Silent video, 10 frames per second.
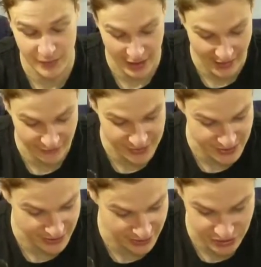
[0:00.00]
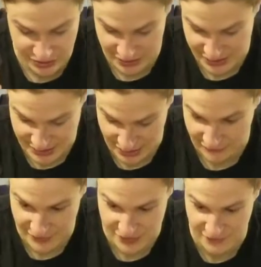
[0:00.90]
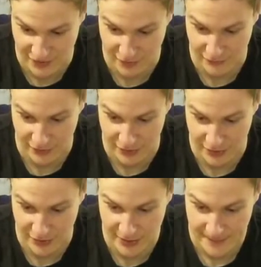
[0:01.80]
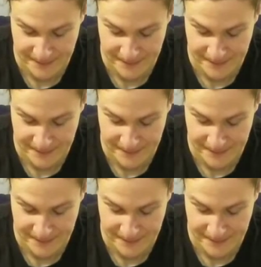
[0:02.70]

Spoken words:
I have to say the cookie itself is very, very good.